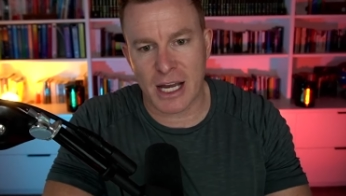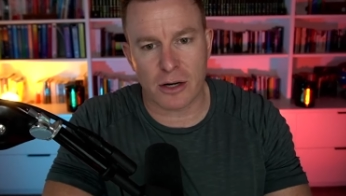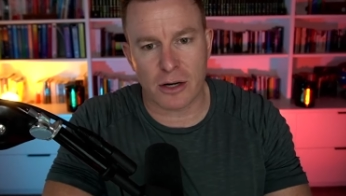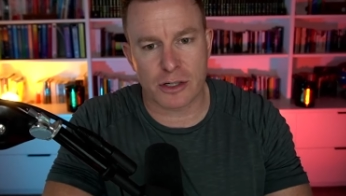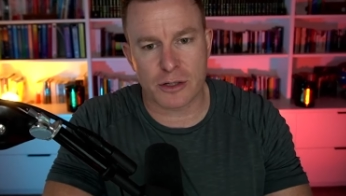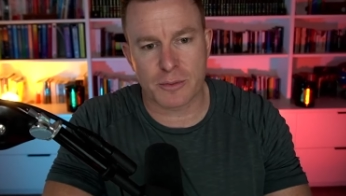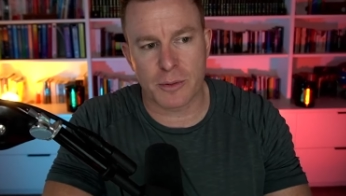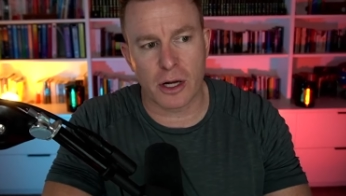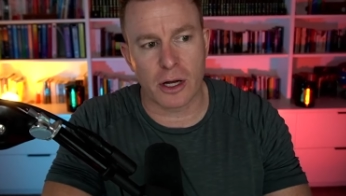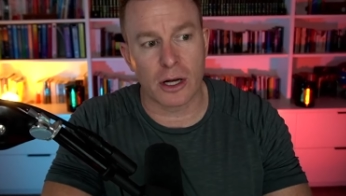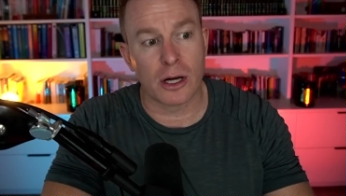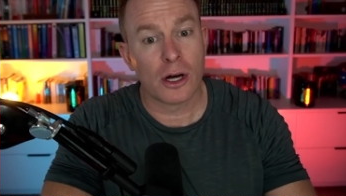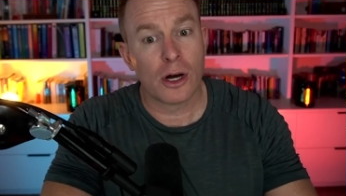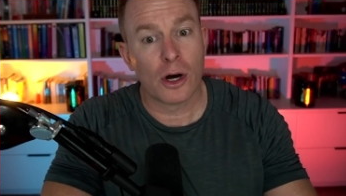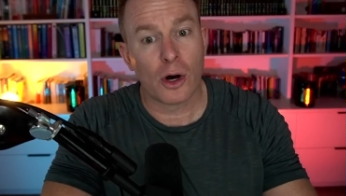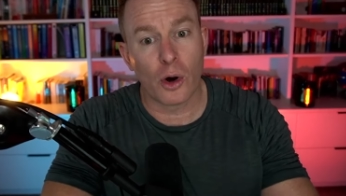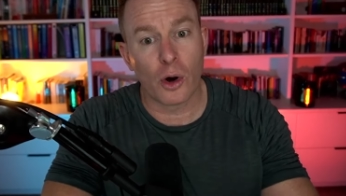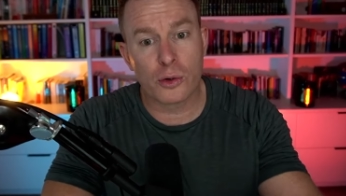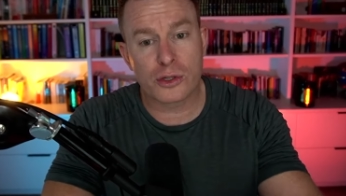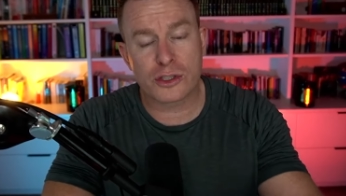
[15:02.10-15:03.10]
Entrepreneur.
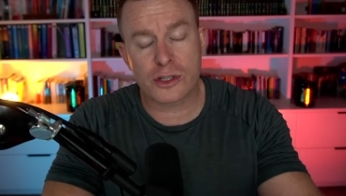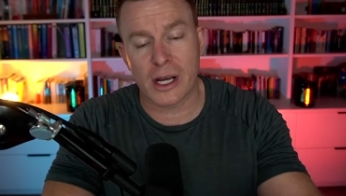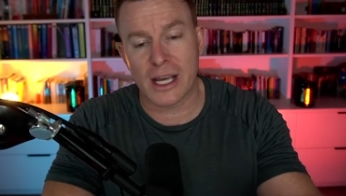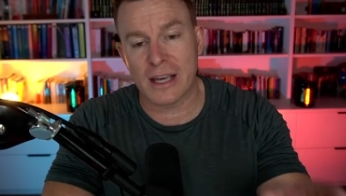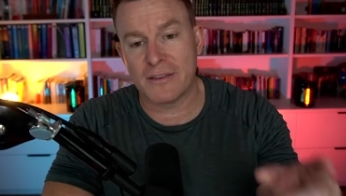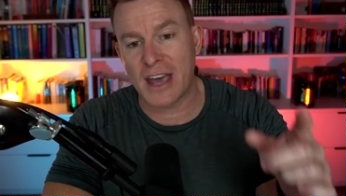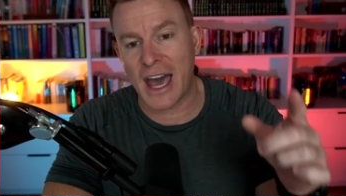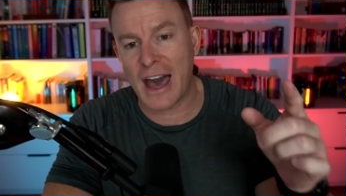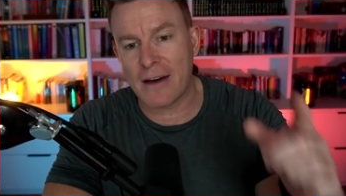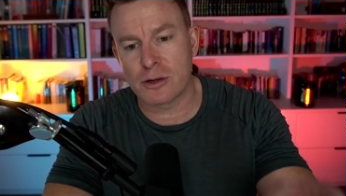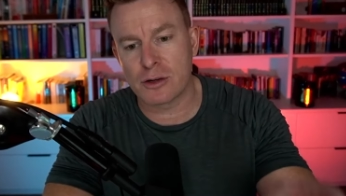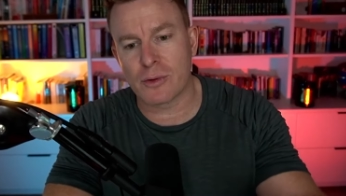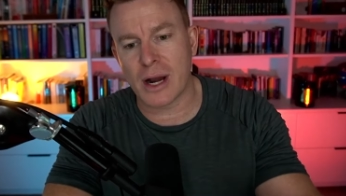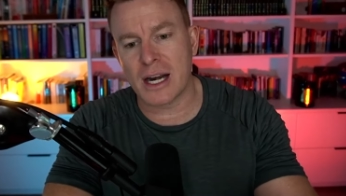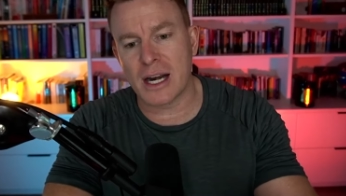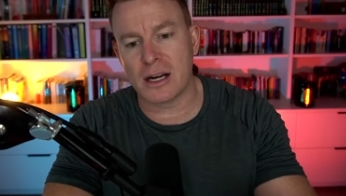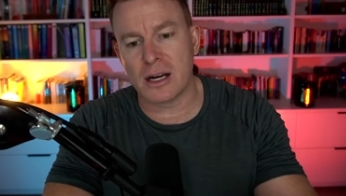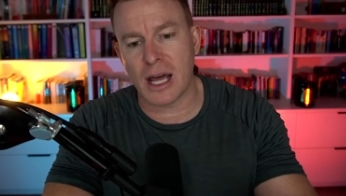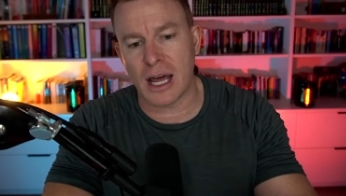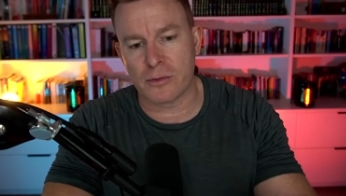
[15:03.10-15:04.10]
Also, if you haven't
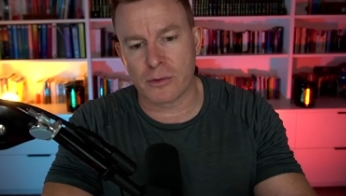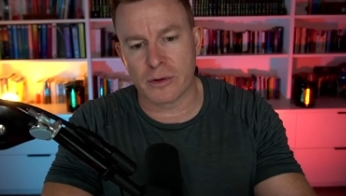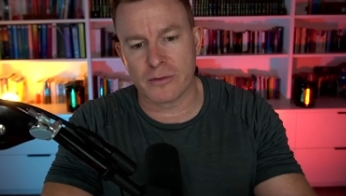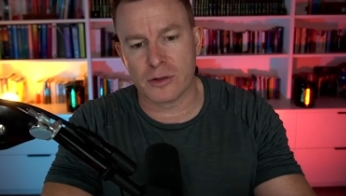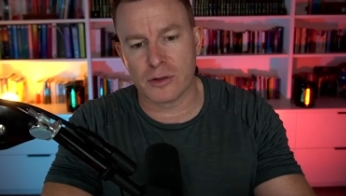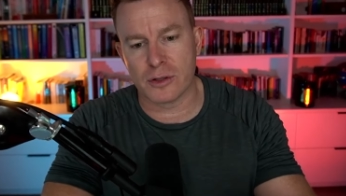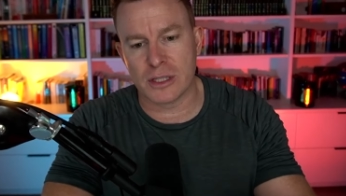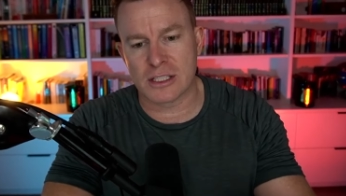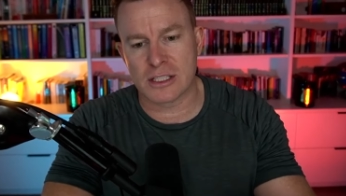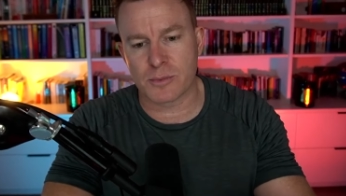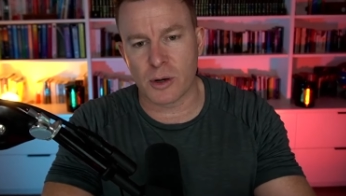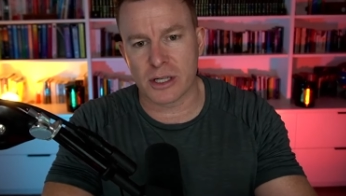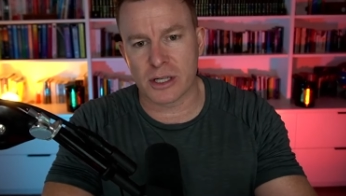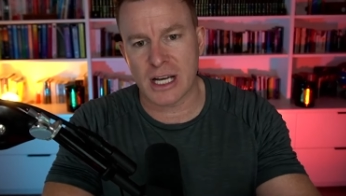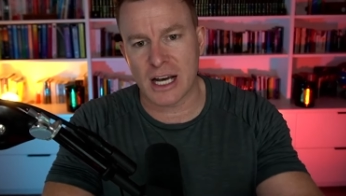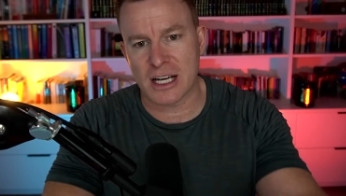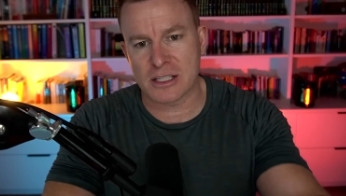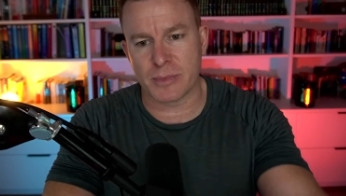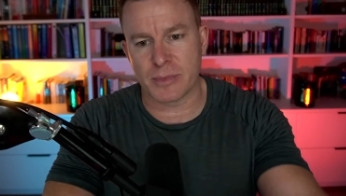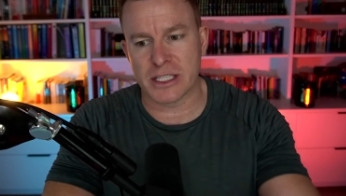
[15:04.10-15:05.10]
rated and reviewed this
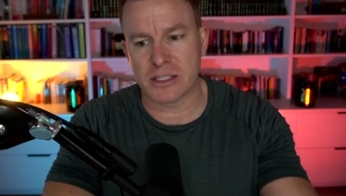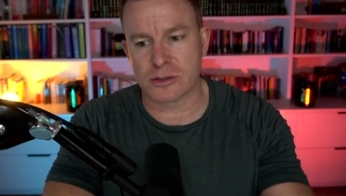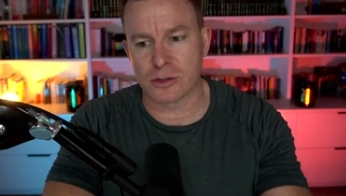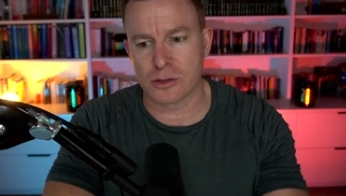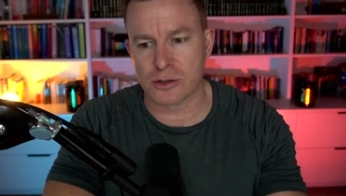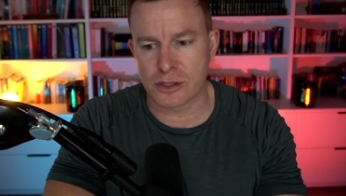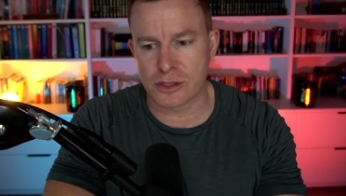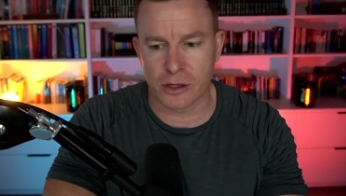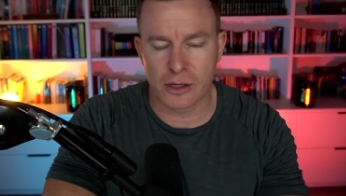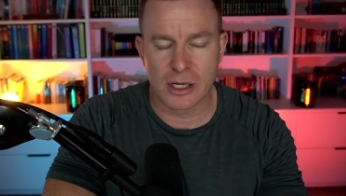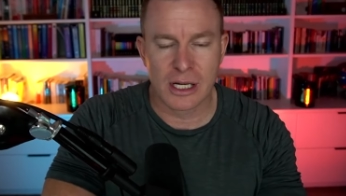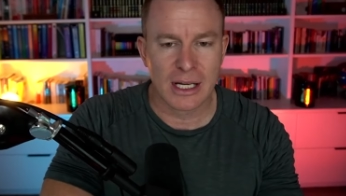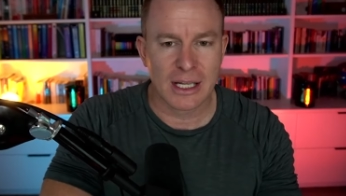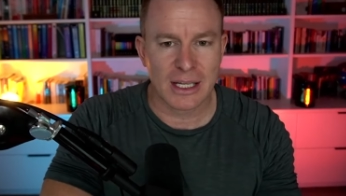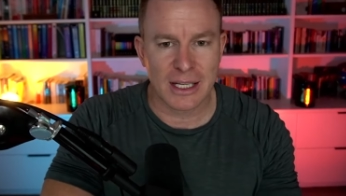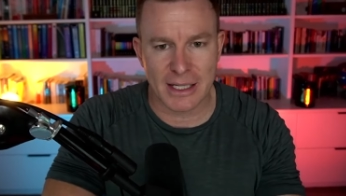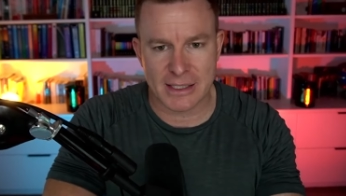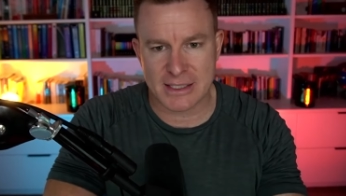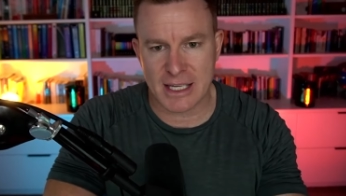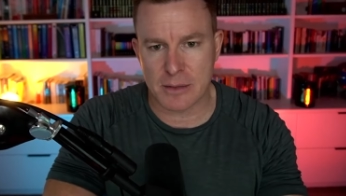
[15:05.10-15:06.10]
podcast, please do so.
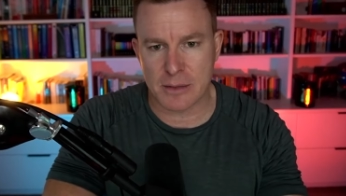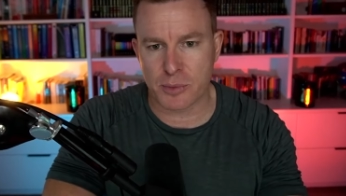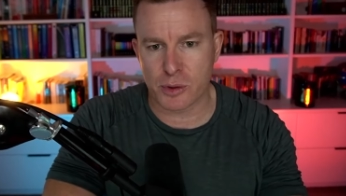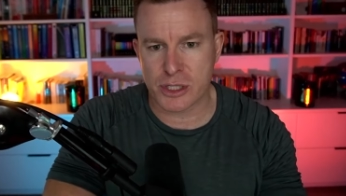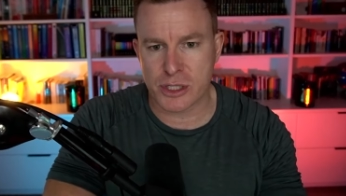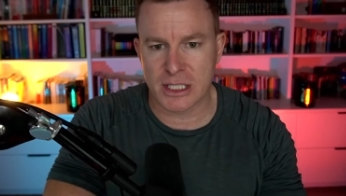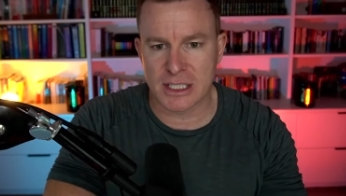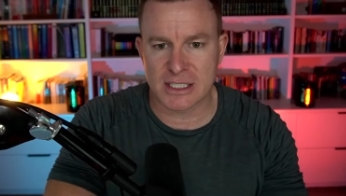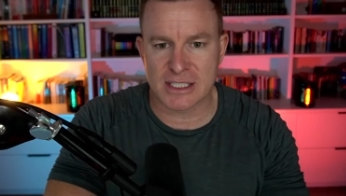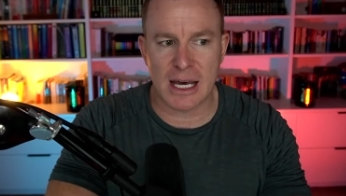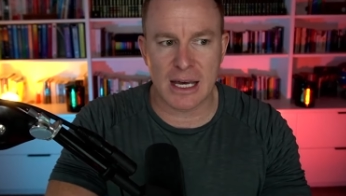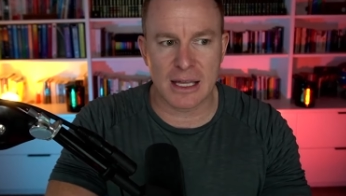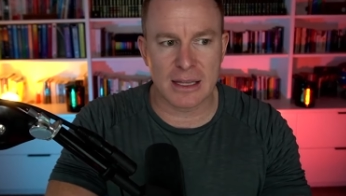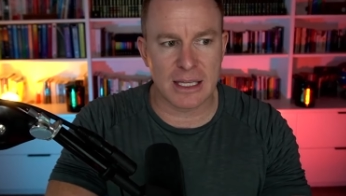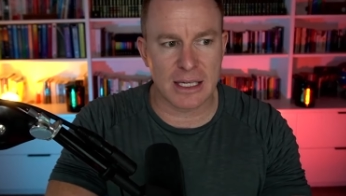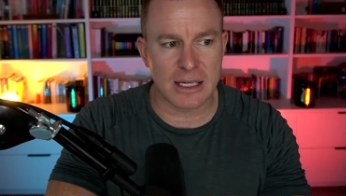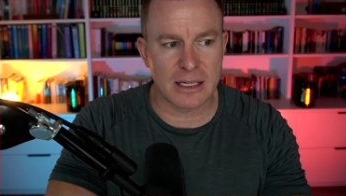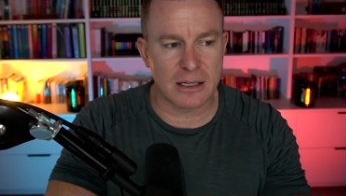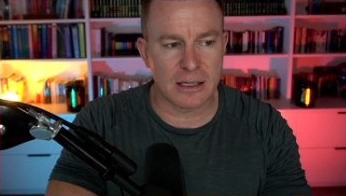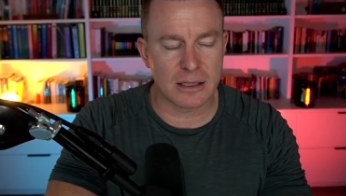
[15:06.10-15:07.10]
Let's keep pushing this up
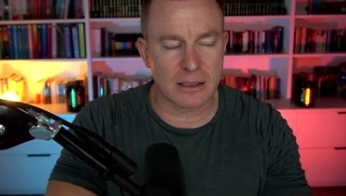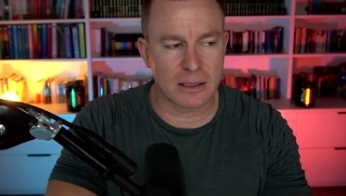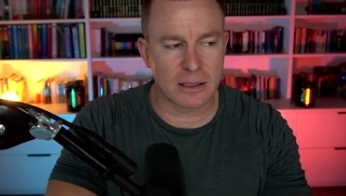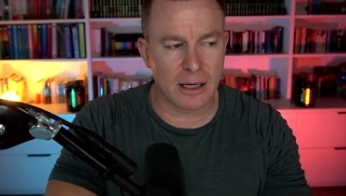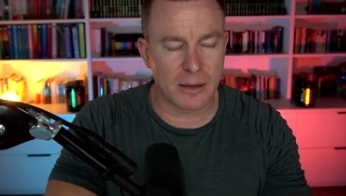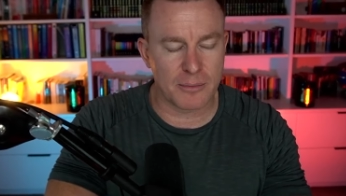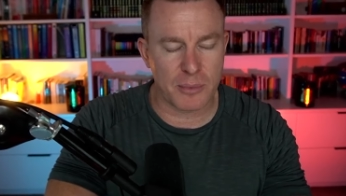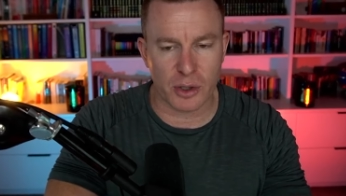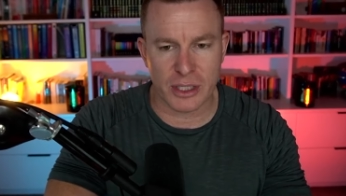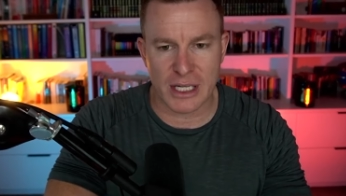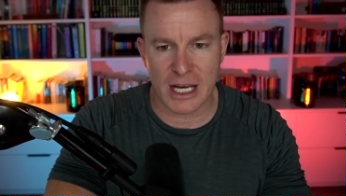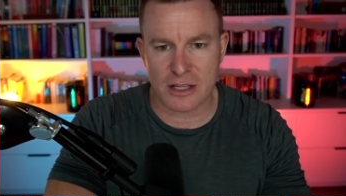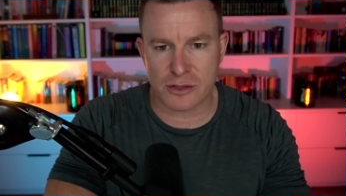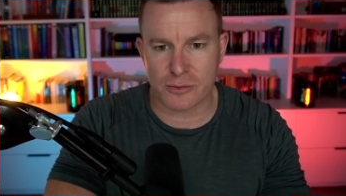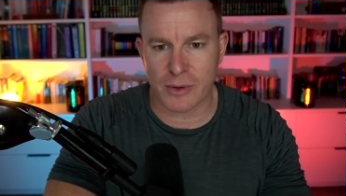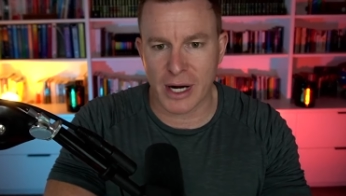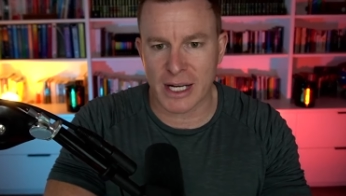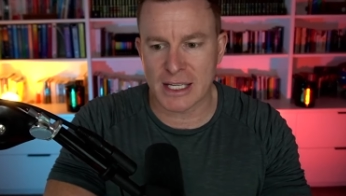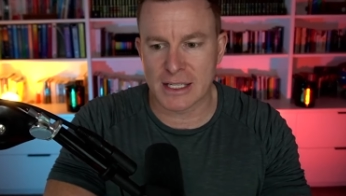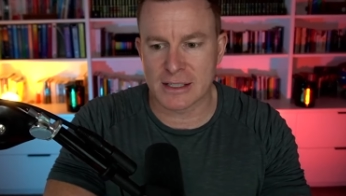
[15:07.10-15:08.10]
the podcast
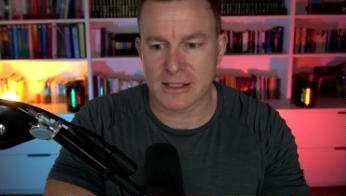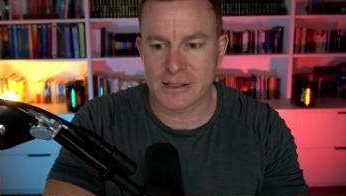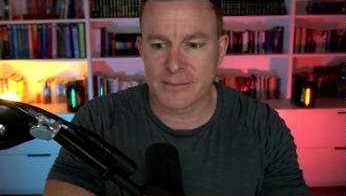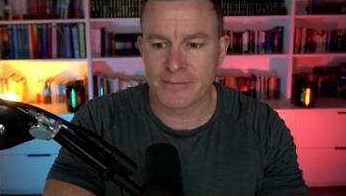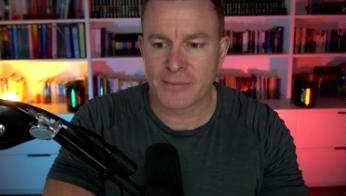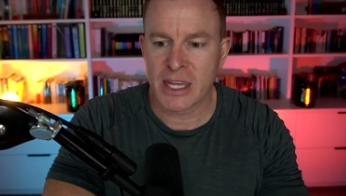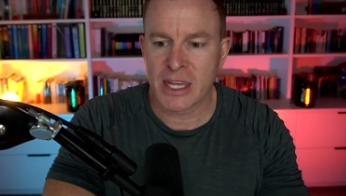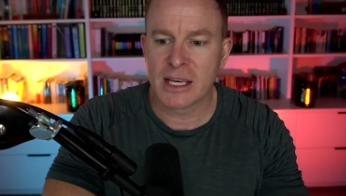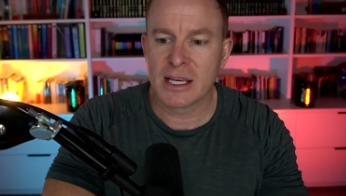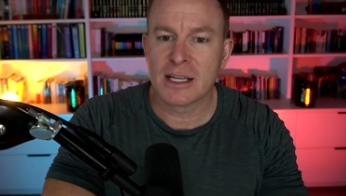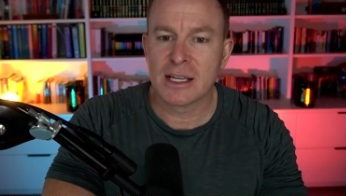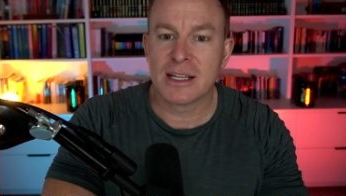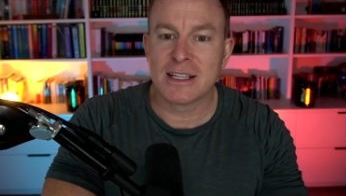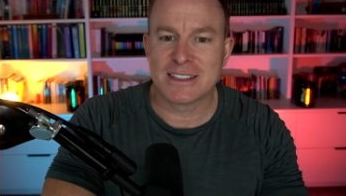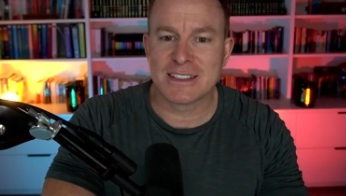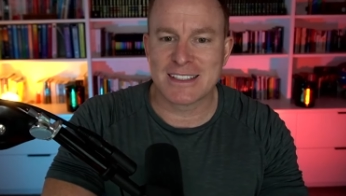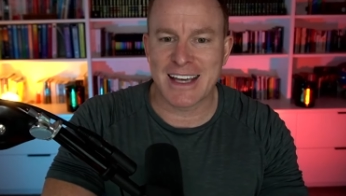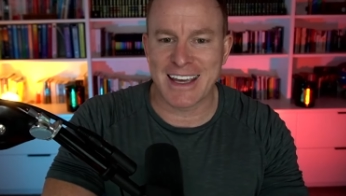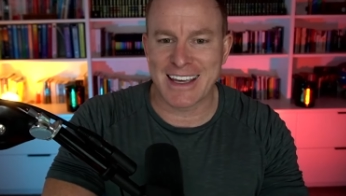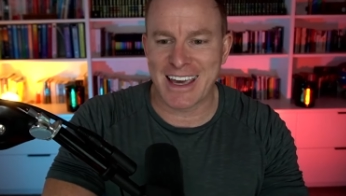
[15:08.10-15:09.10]
rankings.
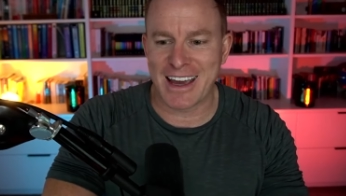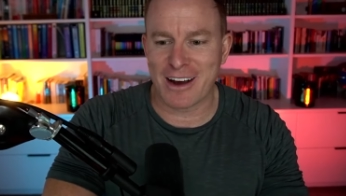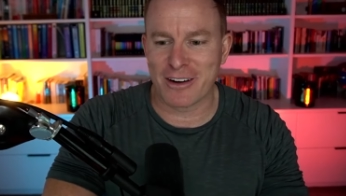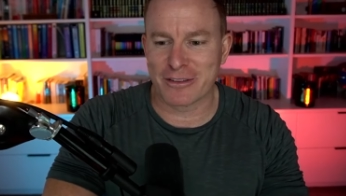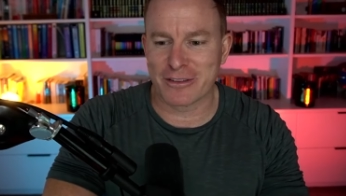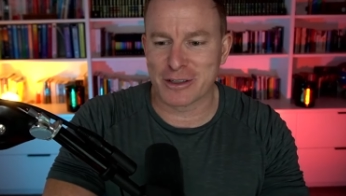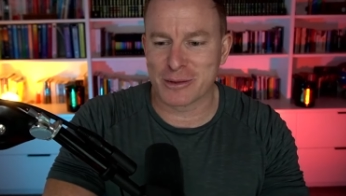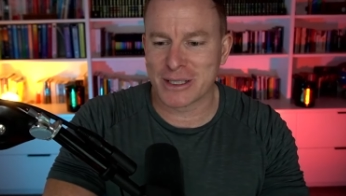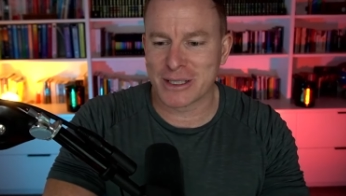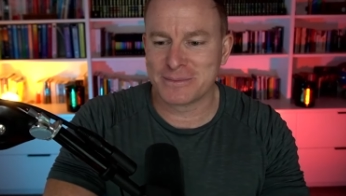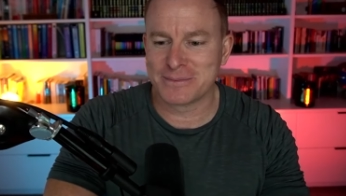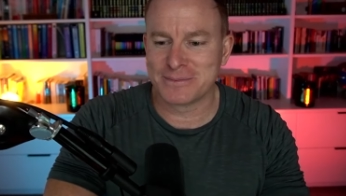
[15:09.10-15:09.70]
Take care, everyone.